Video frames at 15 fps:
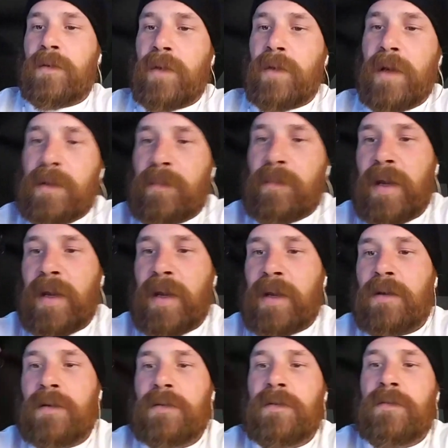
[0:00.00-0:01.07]
out in the backyard
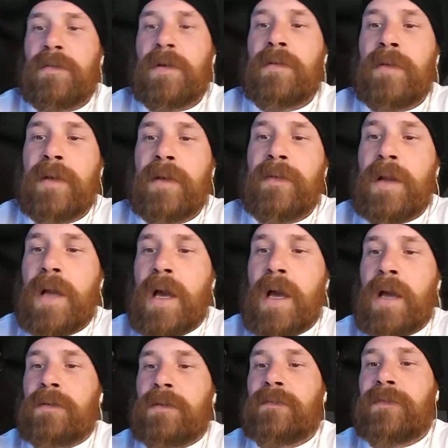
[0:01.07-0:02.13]
and go run around the lot
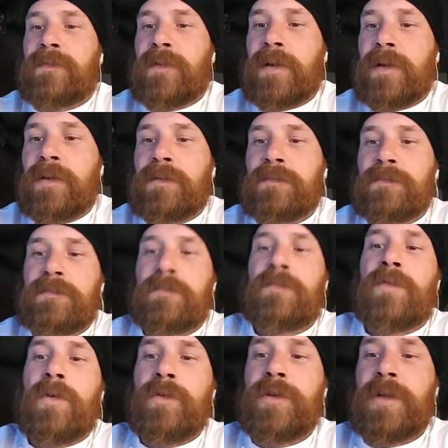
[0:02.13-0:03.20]
and freaking
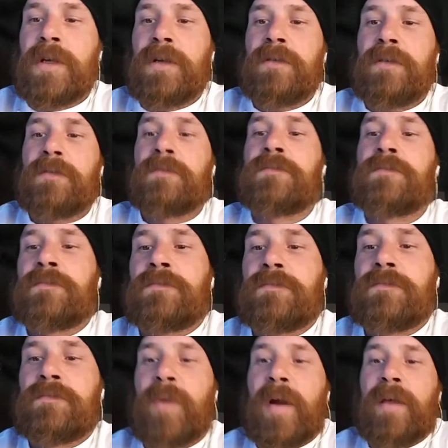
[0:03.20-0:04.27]
throw shit and
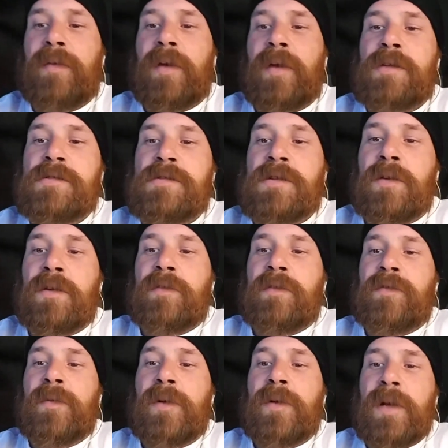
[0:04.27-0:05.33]
break things and learn from
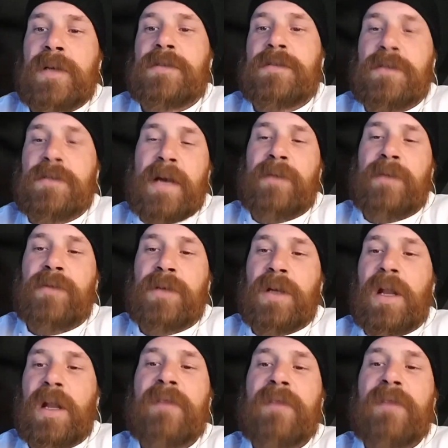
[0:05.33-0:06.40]
their lessons. I would love
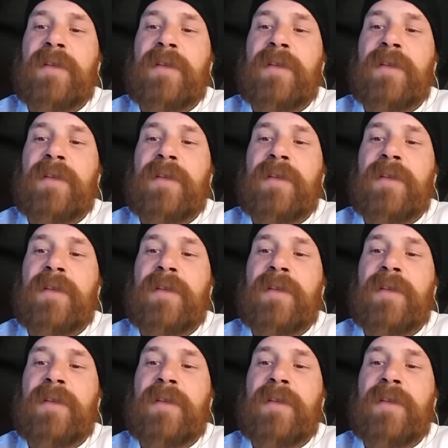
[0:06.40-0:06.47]
it.